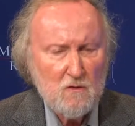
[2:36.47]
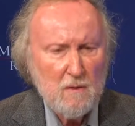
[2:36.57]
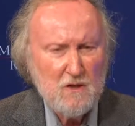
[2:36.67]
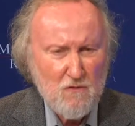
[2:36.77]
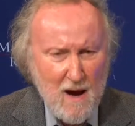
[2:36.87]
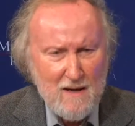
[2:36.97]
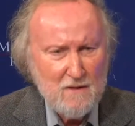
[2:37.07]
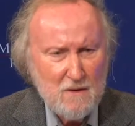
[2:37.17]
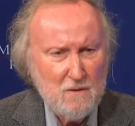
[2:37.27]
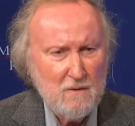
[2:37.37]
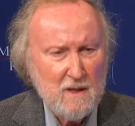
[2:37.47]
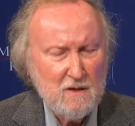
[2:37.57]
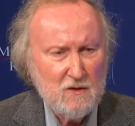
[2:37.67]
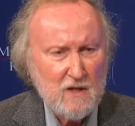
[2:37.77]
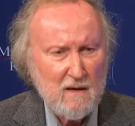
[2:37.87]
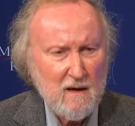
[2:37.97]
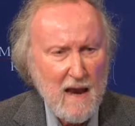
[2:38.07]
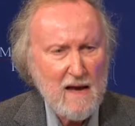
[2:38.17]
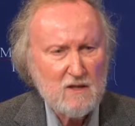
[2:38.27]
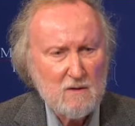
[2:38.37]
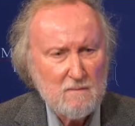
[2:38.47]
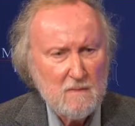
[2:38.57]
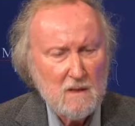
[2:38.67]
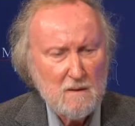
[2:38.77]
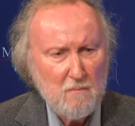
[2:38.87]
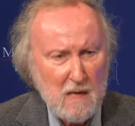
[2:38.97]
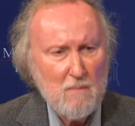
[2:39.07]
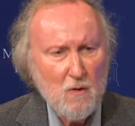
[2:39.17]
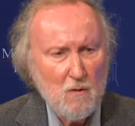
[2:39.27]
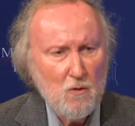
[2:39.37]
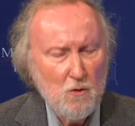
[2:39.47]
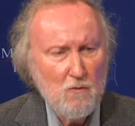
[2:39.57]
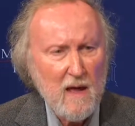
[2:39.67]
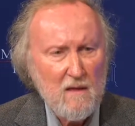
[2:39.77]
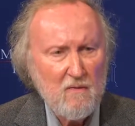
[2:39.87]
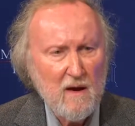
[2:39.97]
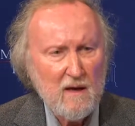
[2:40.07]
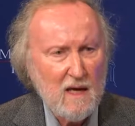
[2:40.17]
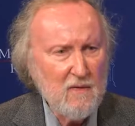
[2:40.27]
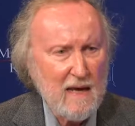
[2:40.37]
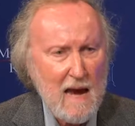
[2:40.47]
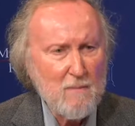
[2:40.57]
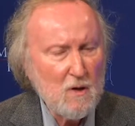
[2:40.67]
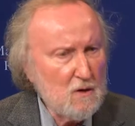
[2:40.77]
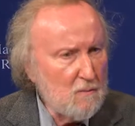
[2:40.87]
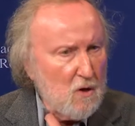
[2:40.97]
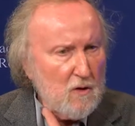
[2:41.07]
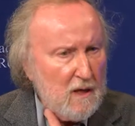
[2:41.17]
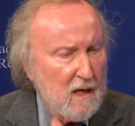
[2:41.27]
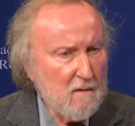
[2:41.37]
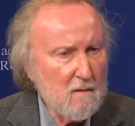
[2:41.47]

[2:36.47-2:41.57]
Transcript: What we try to do is ask people who they think in the capital community